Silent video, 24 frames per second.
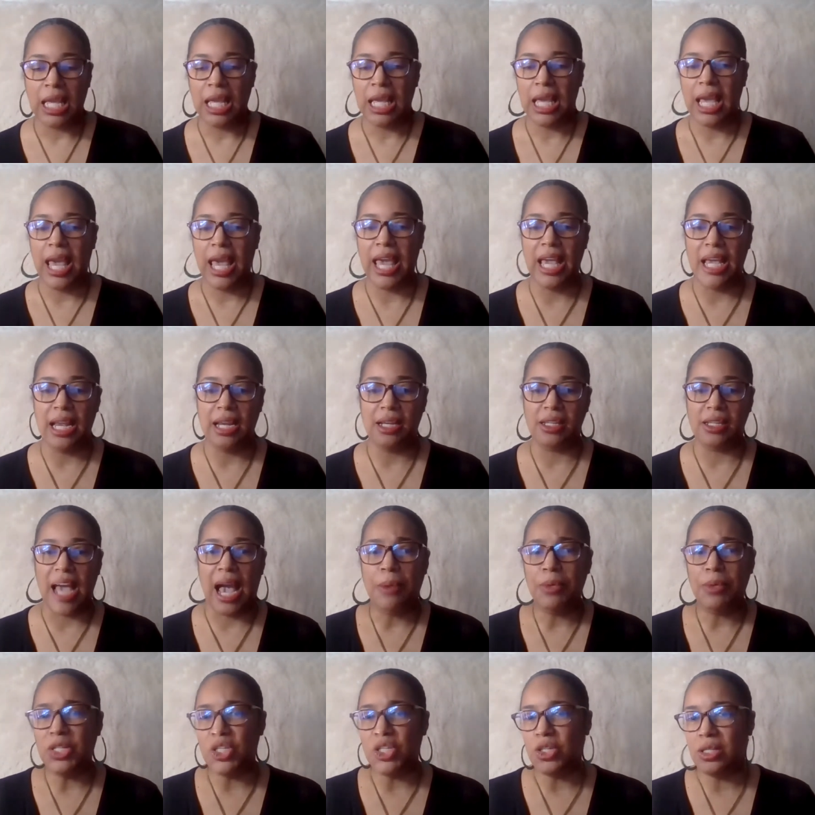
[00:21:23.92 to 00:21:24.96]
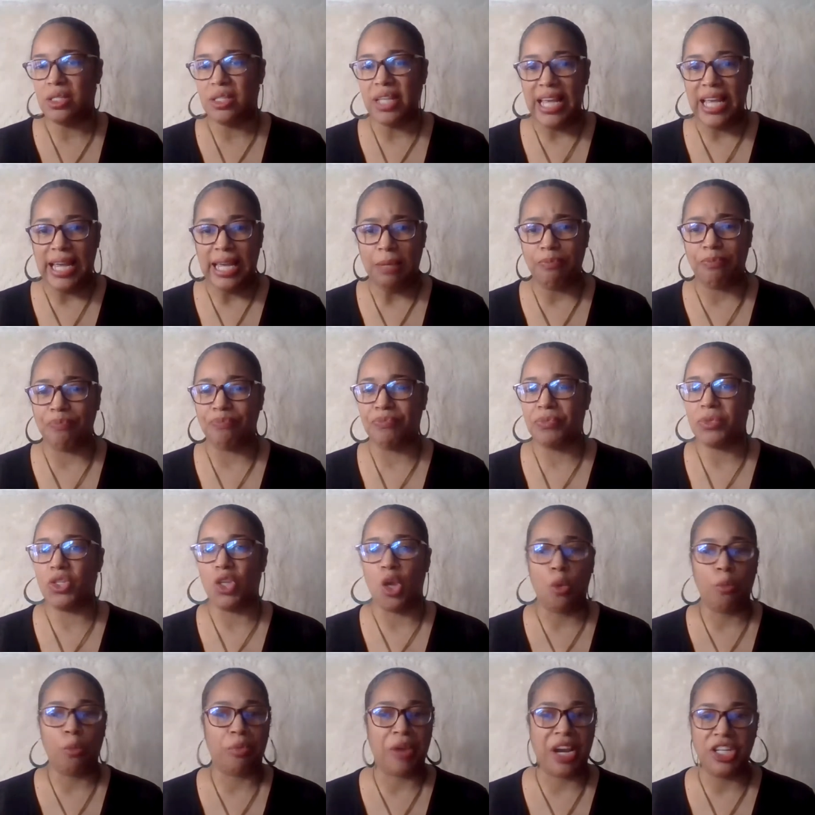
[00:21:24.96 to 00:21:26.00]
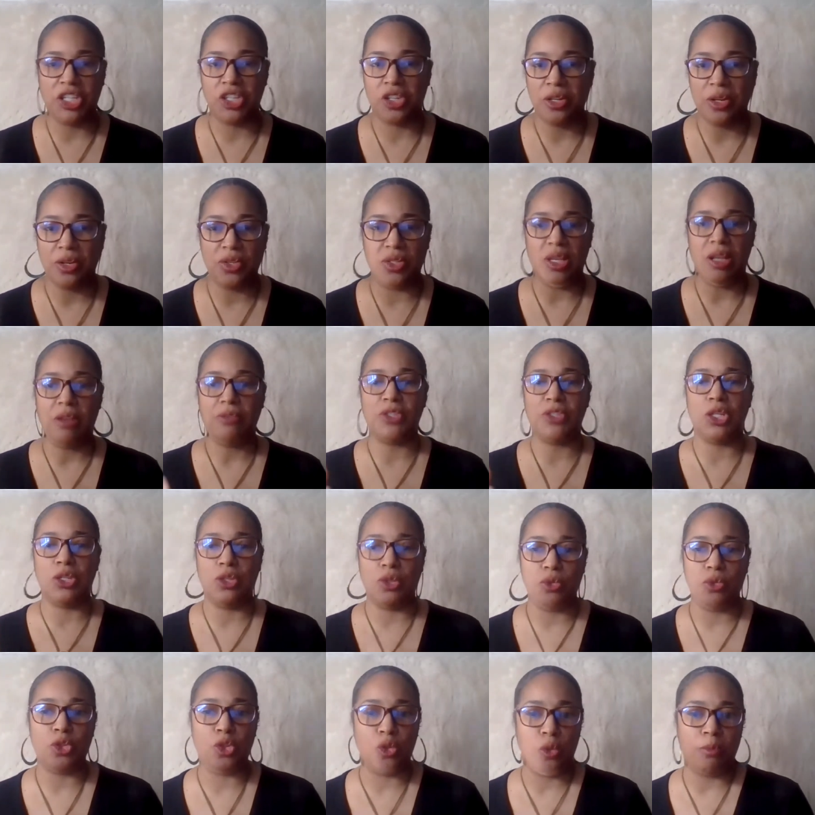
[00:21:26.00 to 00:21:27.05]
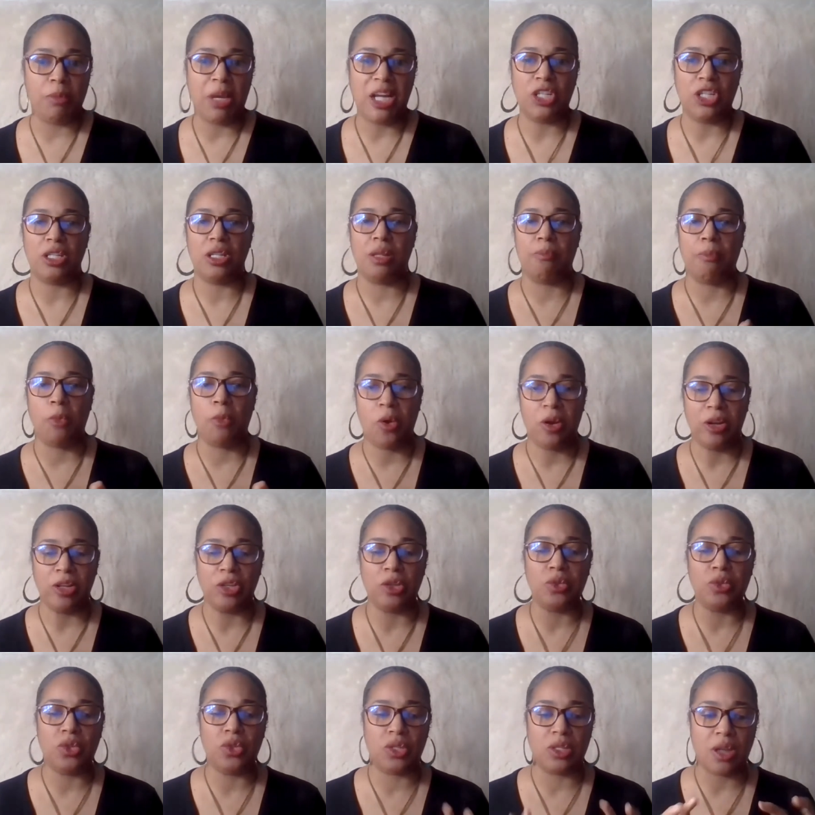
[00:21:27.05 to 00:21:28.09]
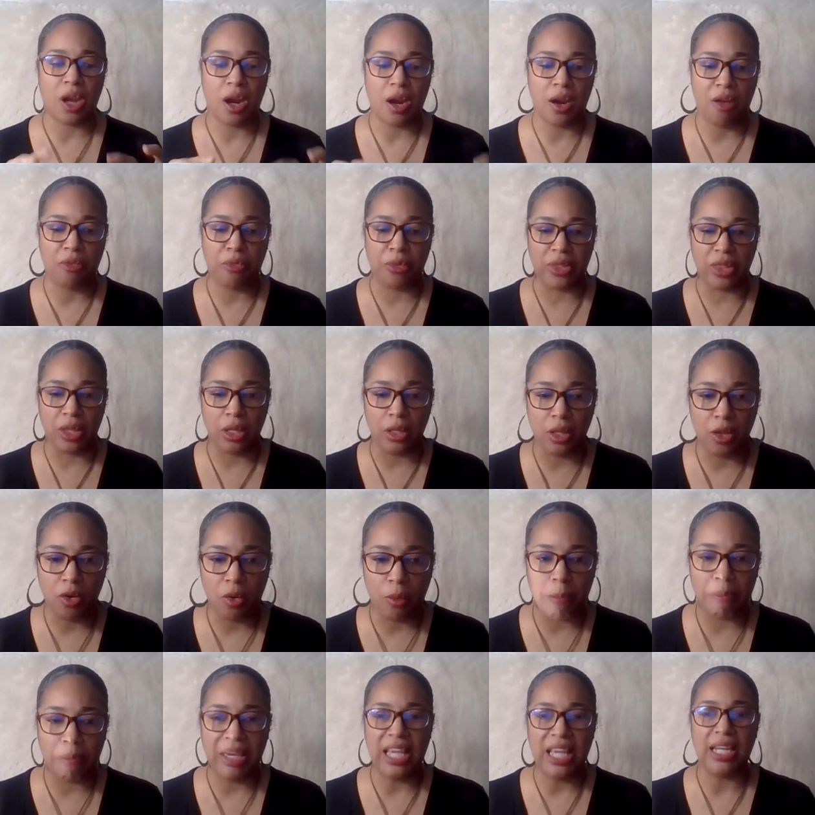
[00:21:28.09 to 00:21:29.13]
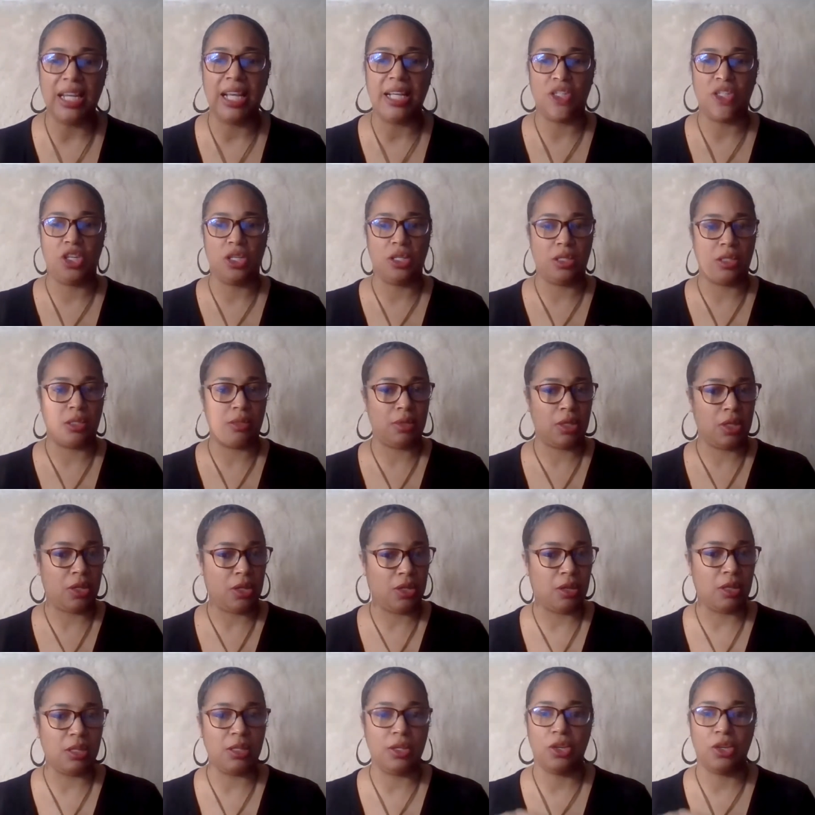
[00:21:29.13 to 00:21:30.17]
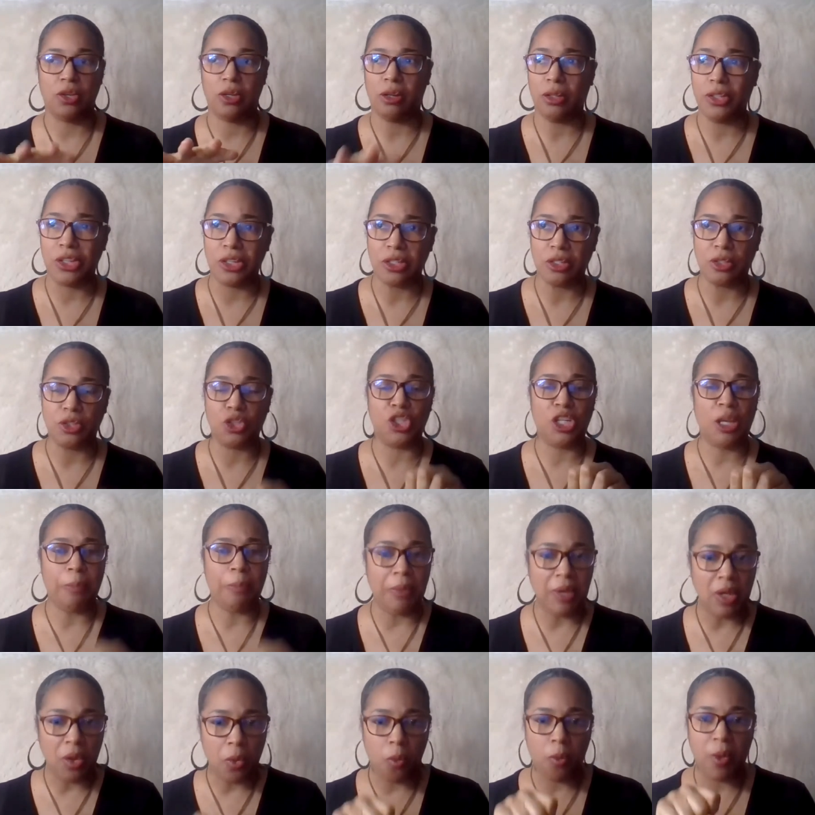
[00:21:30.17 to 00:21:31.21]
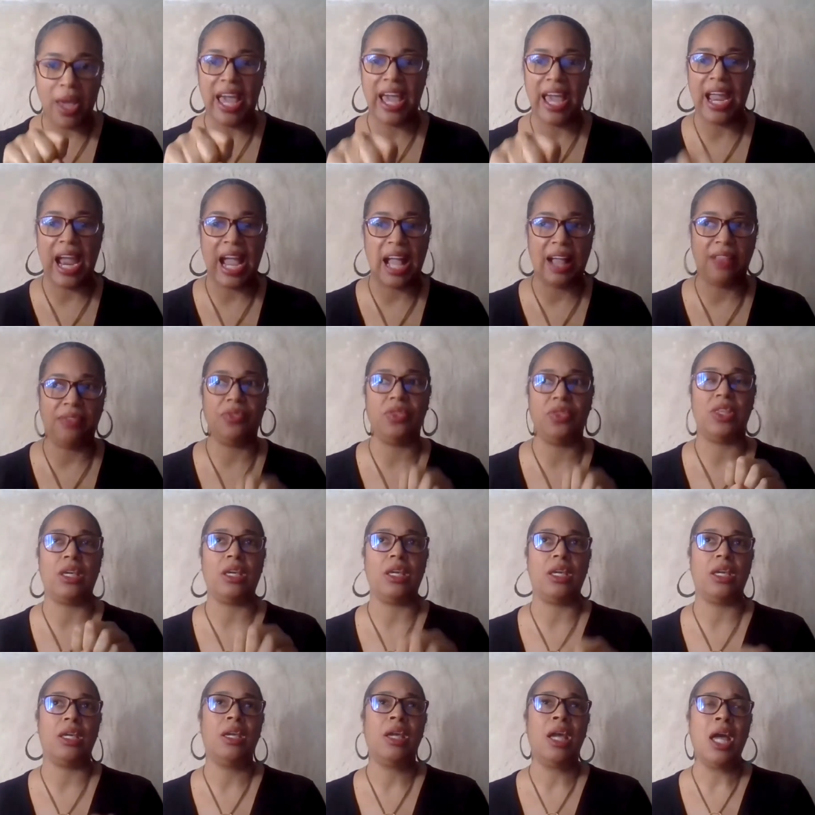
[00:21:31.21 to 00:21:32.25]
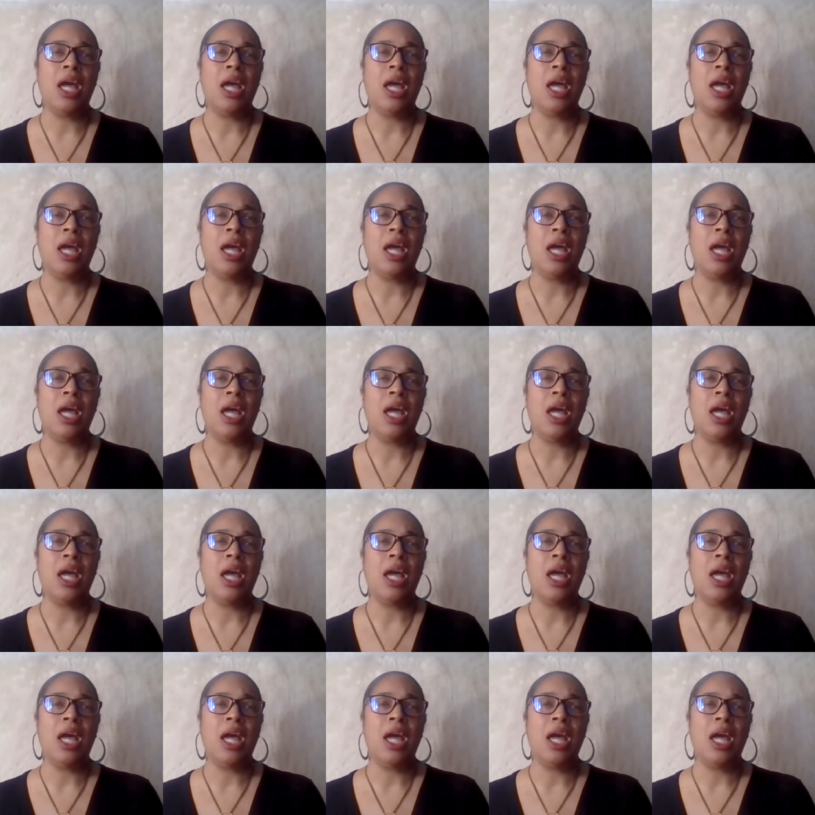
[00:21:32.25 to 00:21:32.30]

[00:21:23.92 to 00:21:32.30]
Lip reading: And I would just say, don't pressure yourself to do too much. The more you start off with a little bit, it's just you're chipping away at the